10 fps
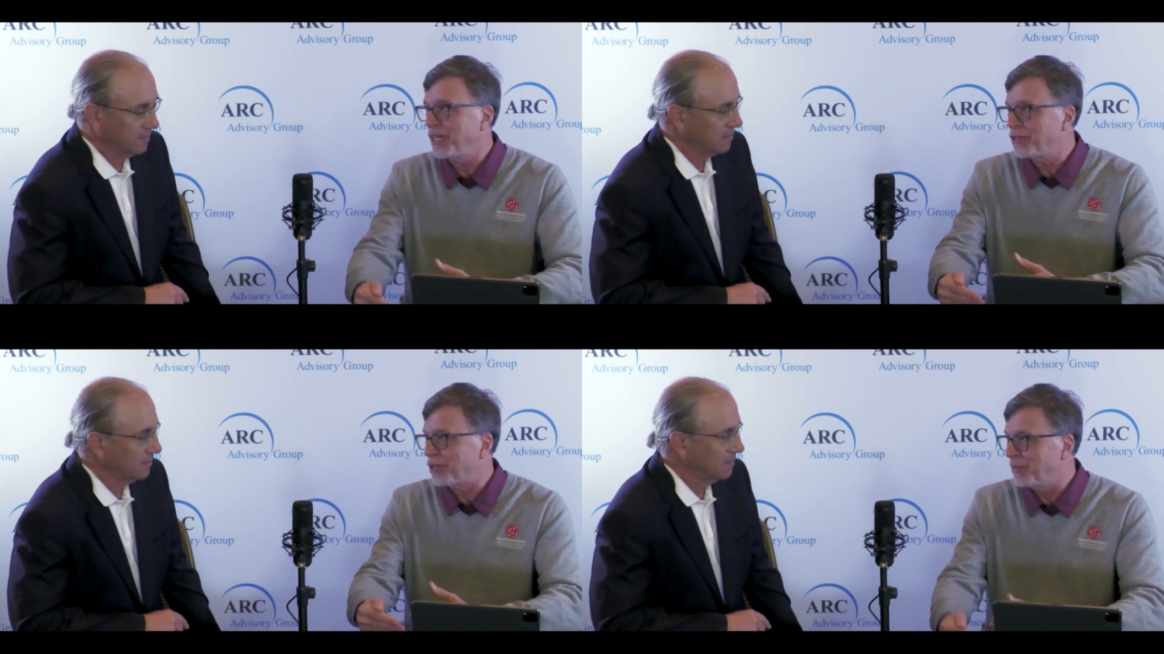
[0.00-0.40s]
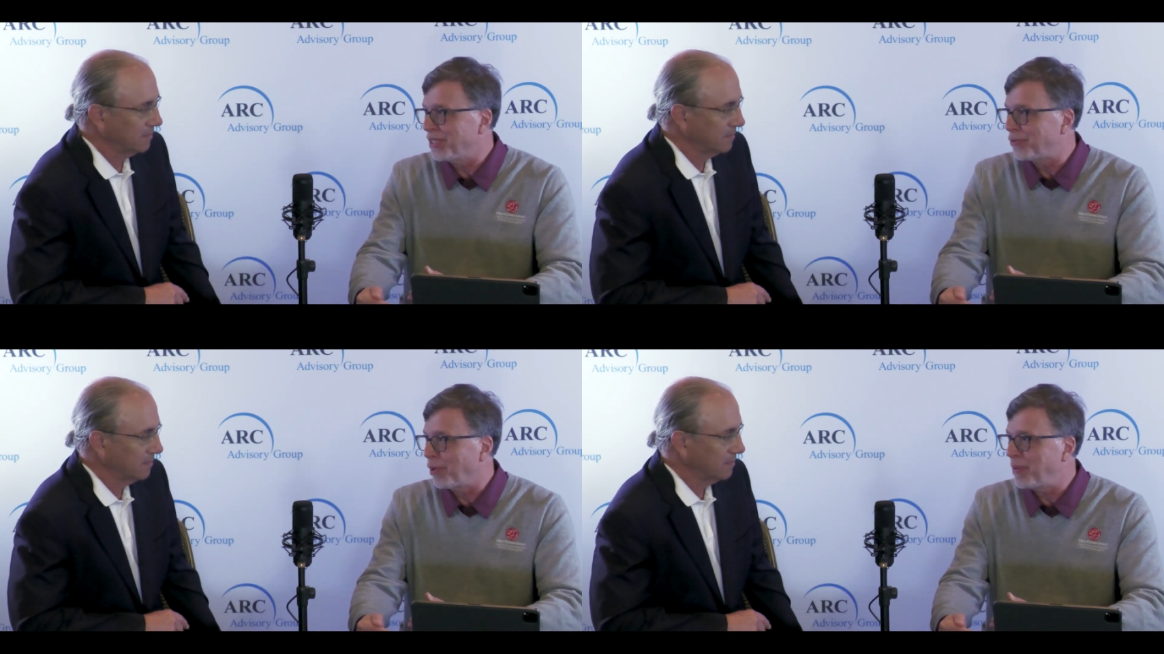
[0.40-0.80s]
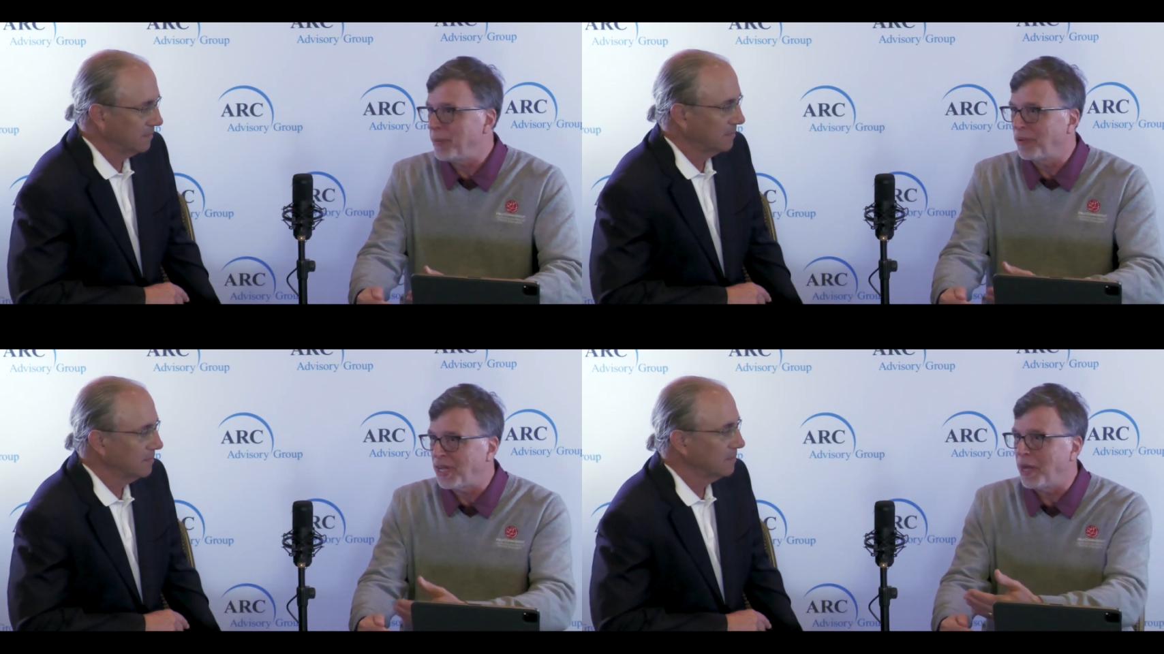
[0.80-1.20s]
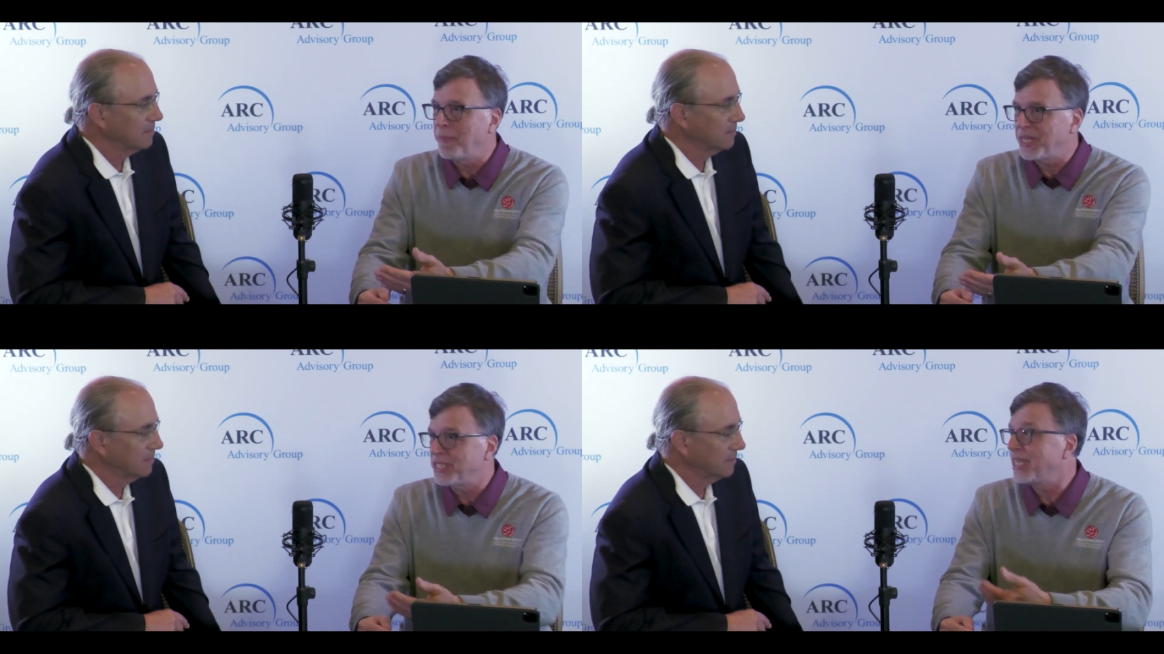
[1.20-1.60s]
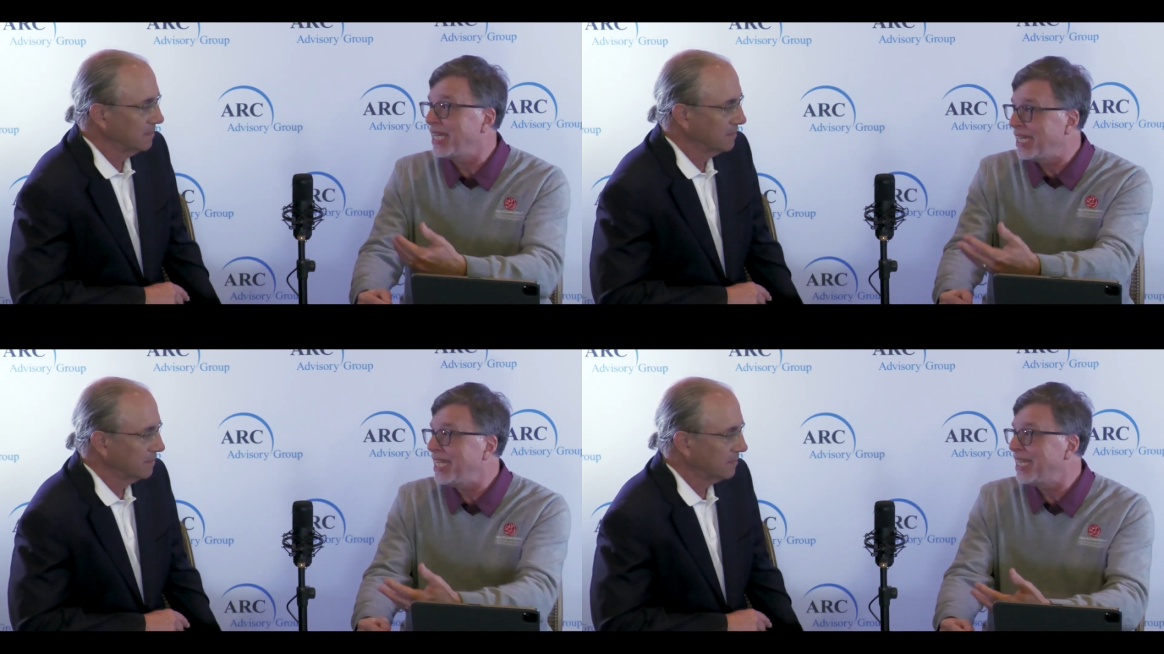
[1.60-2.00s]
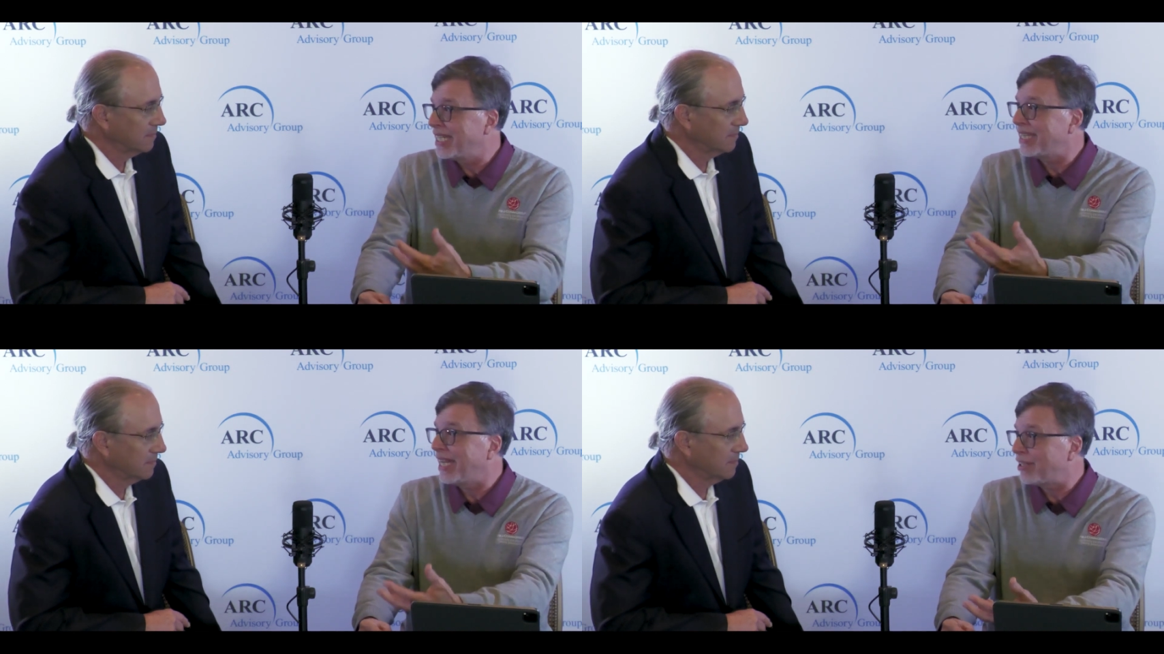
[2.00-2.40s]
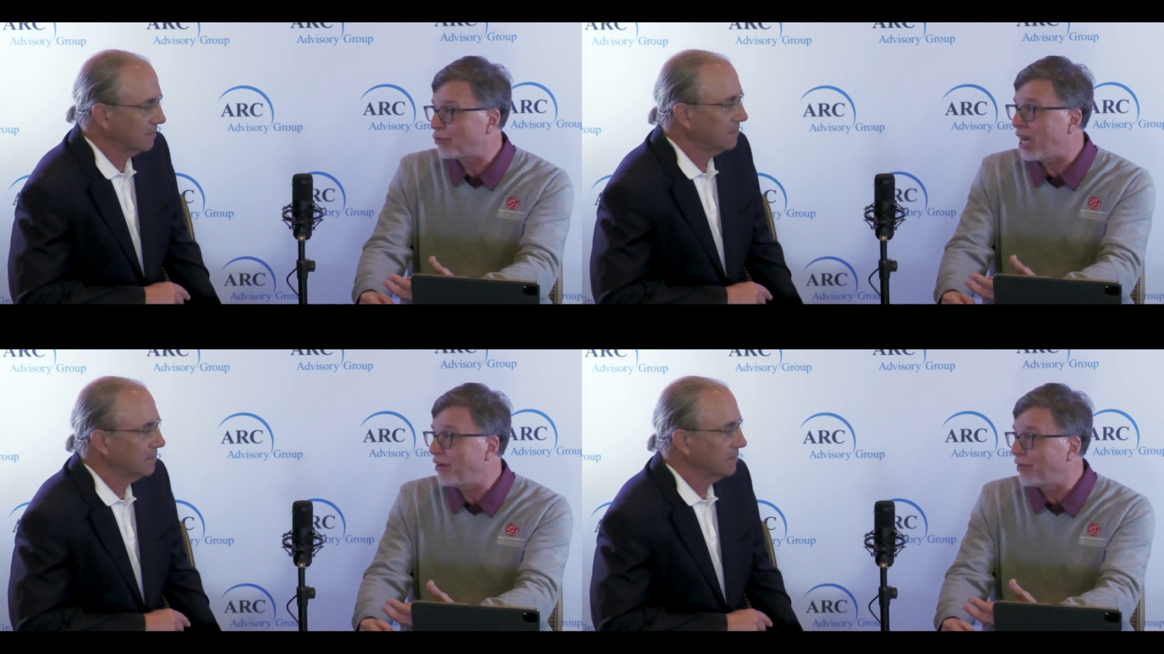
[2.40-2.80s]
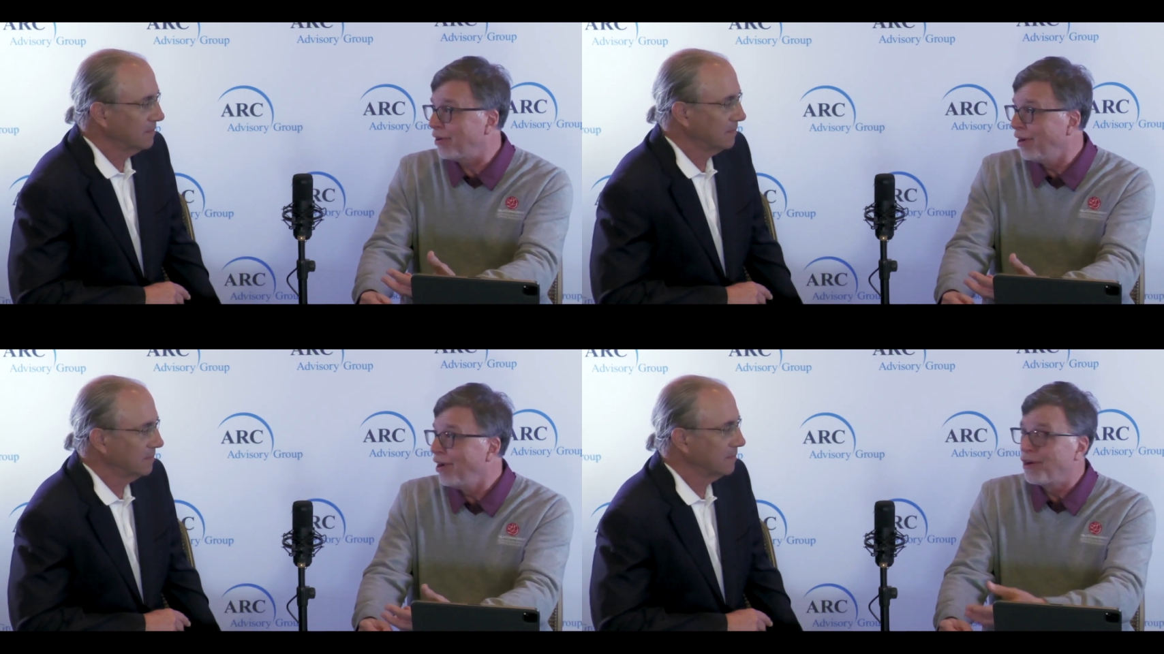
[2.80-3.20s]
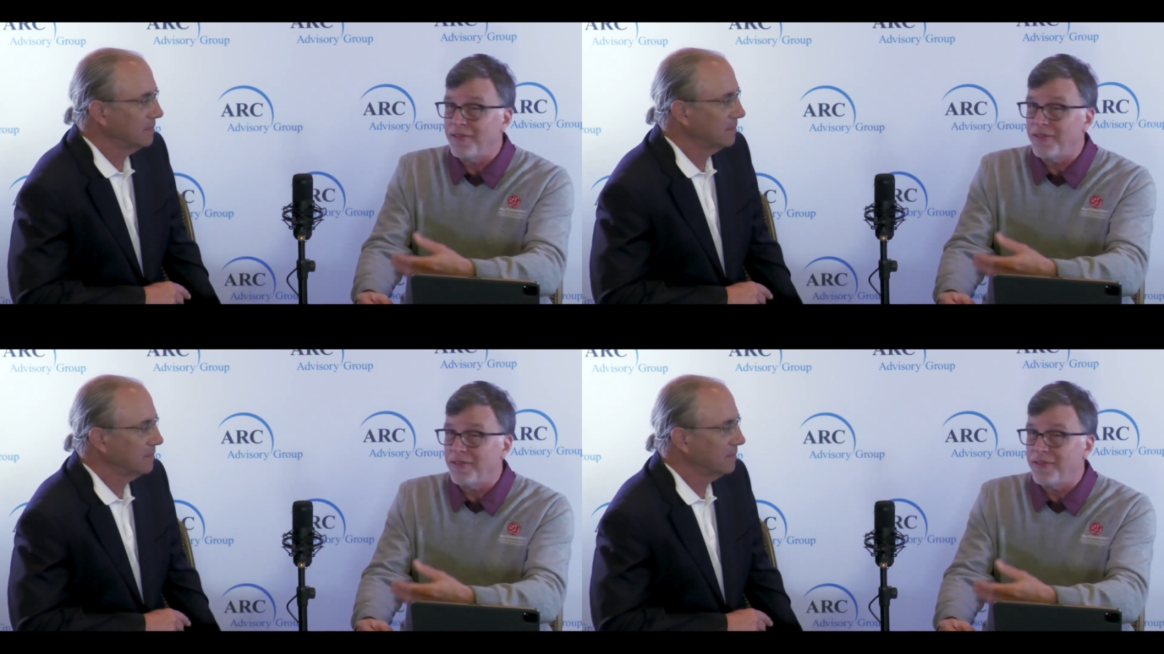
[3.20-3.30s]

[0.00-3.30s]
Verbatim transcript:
Speaker 1: instruments where people come because they need to get that driver